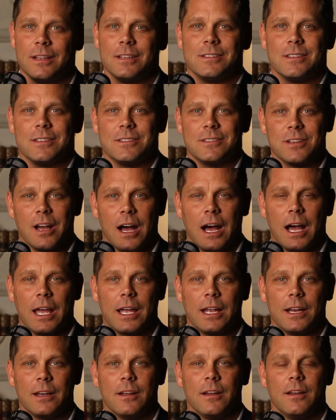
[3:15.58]

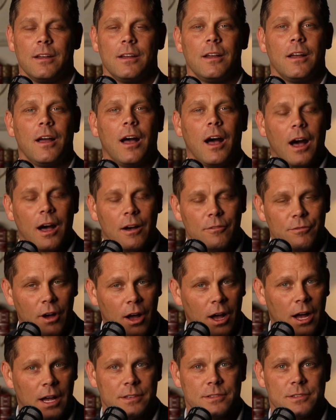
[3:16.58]
design of
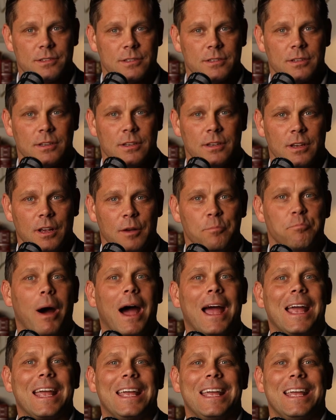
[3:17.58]
us
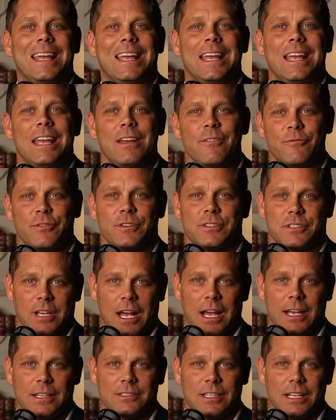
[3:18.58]
by
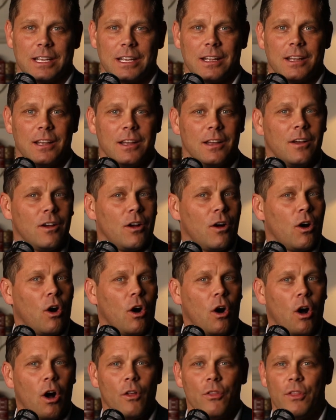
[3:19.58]
emphasizing
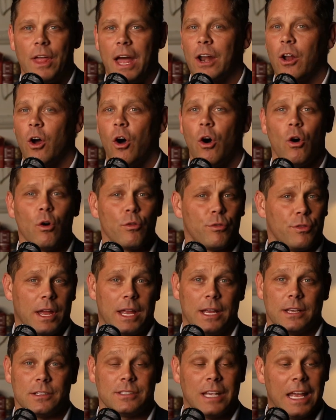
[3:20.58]
that all
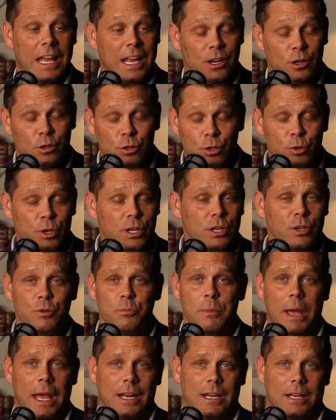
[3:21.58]
things, included
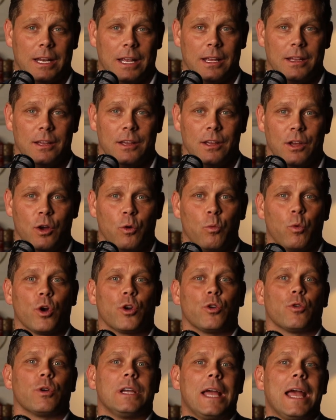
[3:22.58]
humanity, were
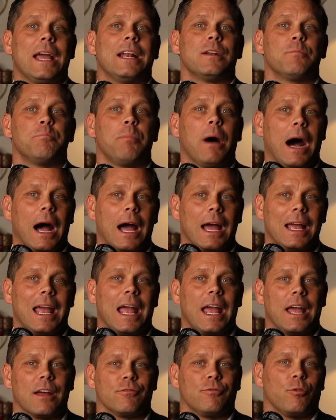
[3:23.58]
created by
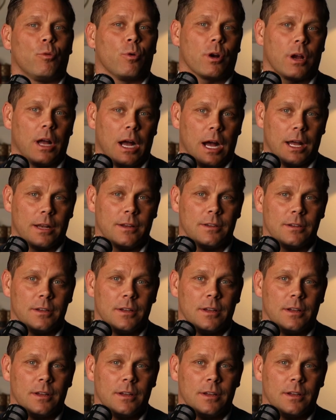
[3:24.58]
and for God.